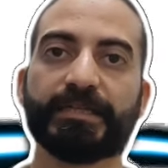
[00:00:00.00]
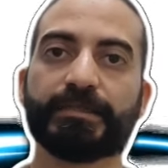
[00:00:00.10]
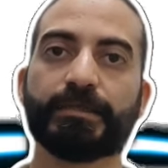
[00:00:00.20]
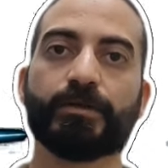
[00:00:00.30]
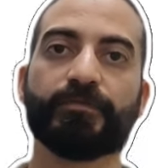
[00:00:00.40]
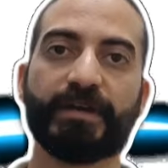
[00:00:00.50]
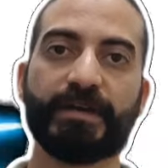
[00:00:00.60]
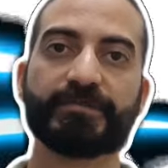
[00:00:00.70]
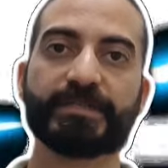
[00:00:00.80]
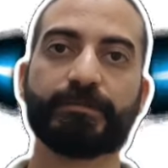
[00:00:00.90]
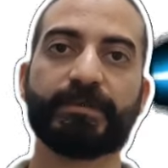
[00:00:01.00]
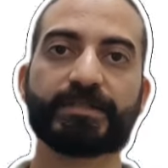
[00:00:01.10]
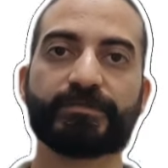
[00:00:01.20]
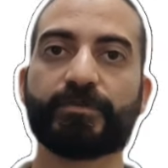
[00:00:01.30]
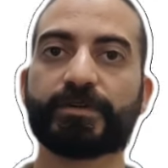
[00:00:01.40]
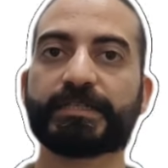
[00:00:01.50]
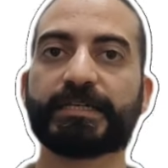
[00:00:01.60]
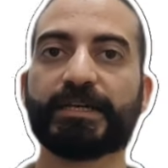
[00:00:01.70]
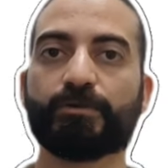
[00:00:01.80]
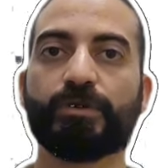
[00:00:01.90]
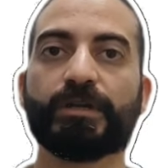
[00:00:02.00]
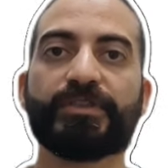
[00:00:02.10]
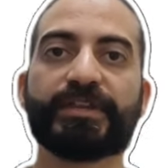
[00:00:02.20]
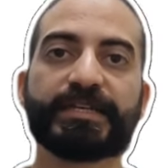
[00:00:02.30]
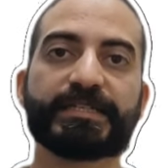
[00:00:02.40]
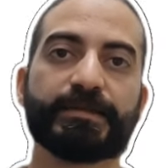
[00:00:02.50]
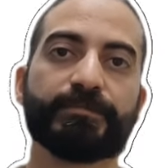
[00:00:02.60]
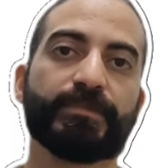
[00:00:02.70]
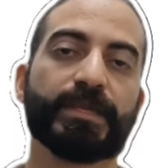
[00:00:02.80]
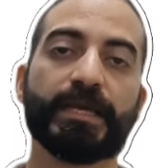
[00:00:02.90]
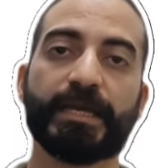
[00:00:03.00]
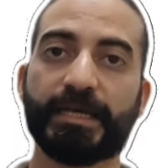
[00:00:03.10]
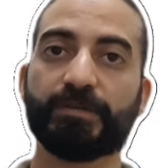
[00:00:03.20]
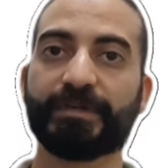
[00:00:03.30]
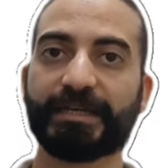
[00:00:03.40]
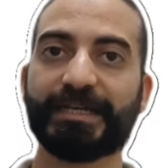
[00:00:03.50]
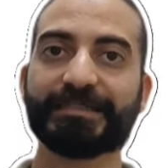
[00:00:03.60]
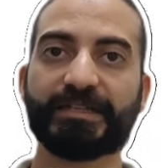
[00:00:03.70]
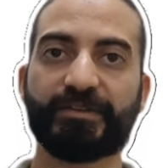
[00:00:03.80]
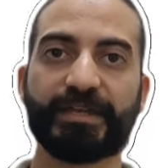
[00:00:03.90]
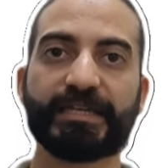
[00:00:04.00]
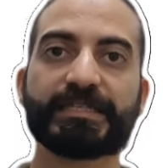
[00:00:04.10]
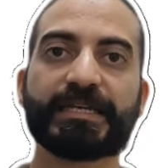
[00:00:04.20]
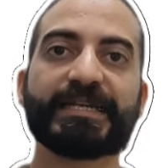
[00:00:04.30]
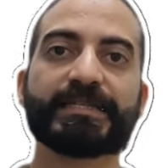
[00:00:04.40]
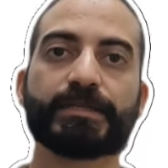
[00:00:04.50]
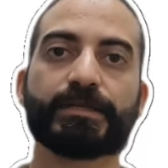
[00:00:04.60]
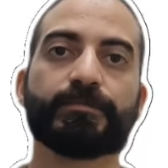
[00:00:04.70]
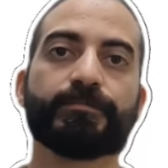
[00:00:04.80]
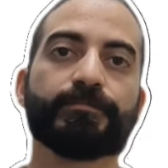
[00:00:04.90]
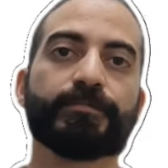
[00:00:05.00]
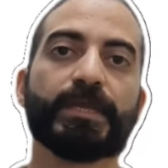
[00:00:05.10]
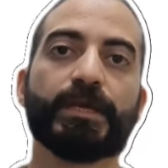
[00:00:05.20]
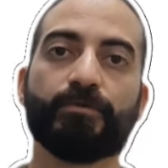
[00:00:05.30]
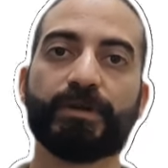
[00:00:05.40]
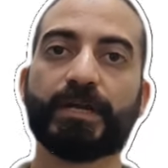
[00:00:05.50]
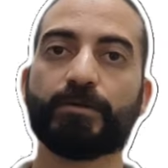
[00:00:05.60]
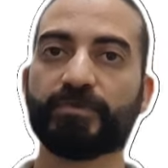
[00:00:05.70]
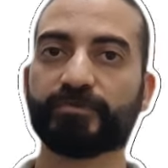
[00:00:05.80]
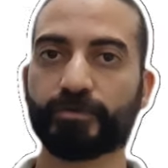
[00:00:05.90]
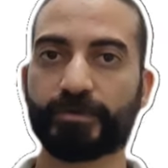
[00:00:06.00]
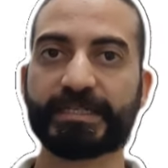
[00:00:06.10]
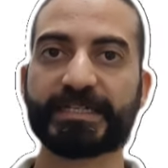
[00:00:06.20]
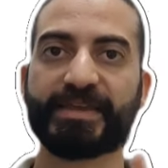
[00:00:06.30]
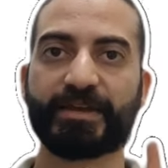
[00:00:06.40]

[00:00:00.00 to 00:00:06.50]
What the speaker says: And 5c minus 2c equal 3c. And we get this answer. We now move to